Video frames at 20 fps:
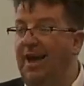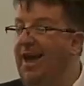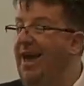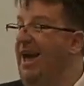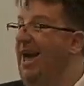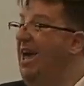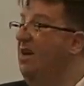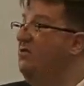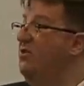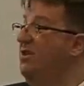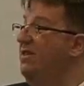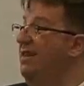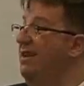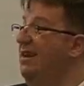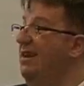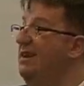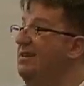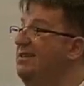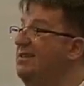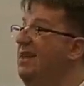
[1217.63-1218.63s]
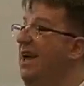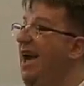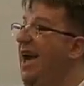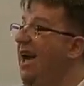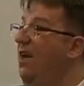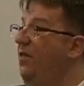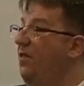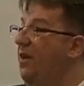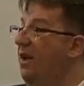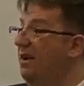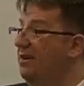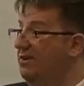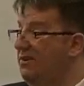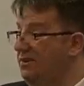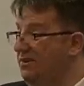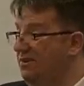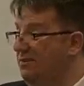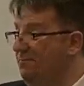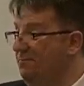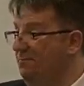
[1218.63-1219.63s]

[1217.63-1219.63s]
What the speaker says: Everything is ethics.